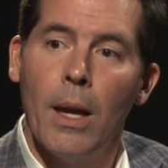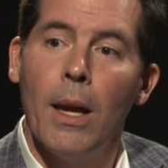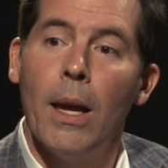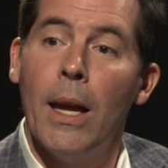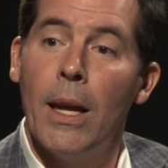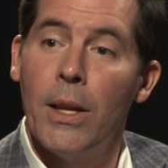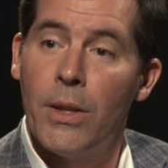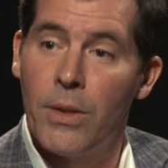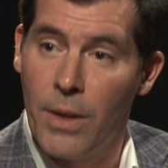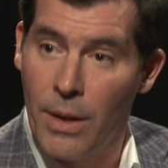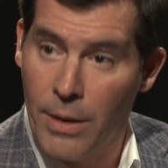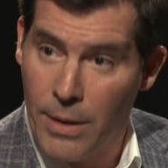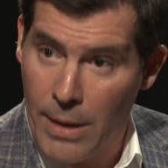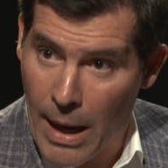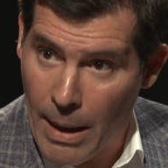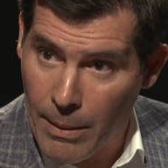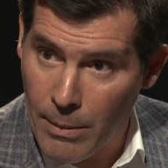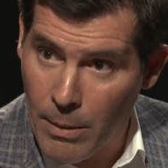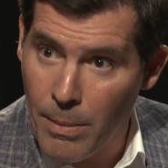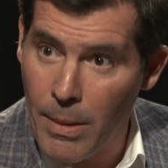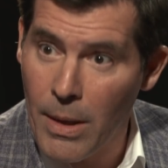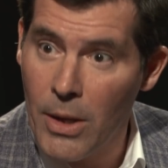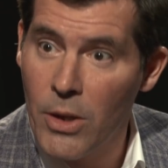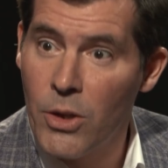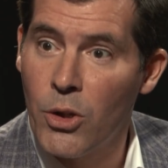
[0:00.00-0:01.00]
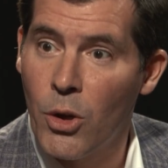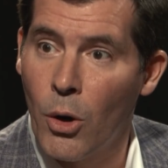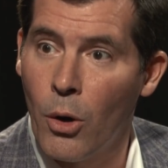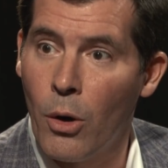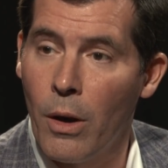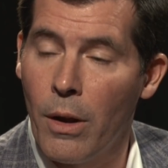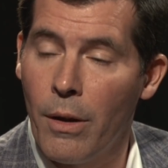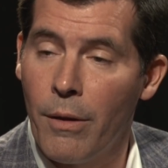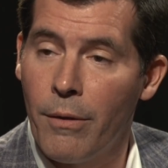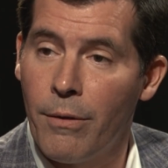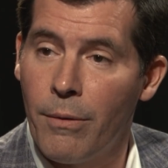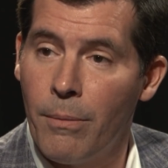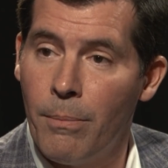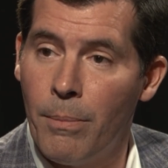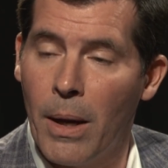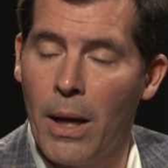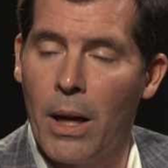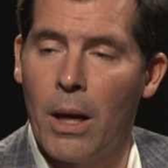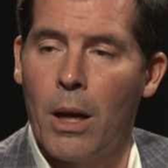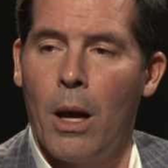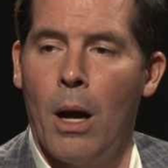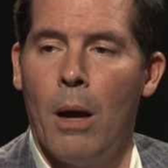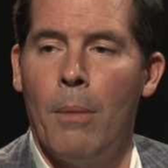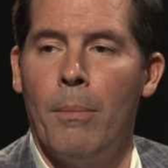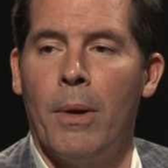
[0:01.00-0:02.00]
it's the time to be assertive, but
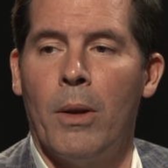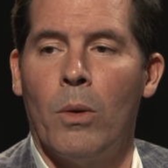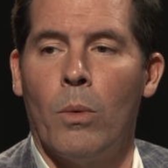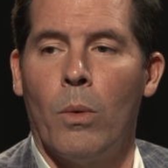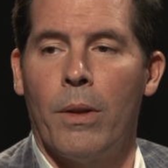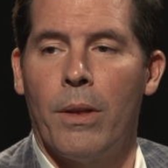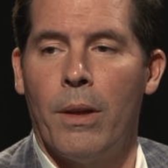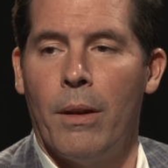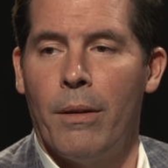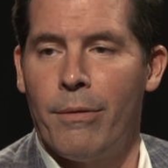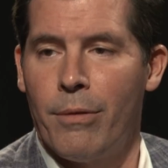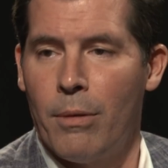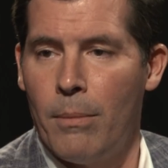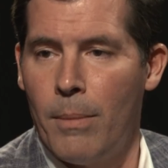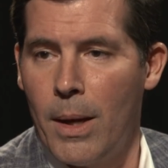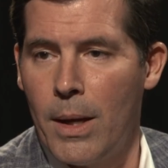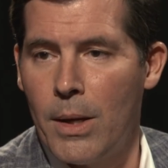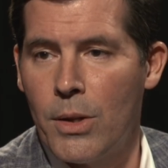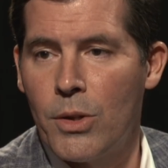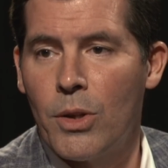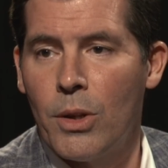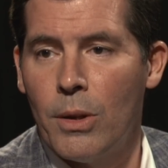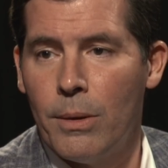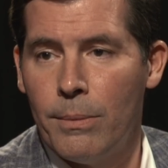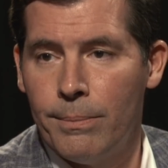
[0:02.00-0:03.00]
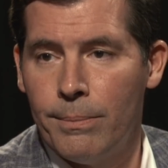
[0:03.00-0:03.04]
come in with information.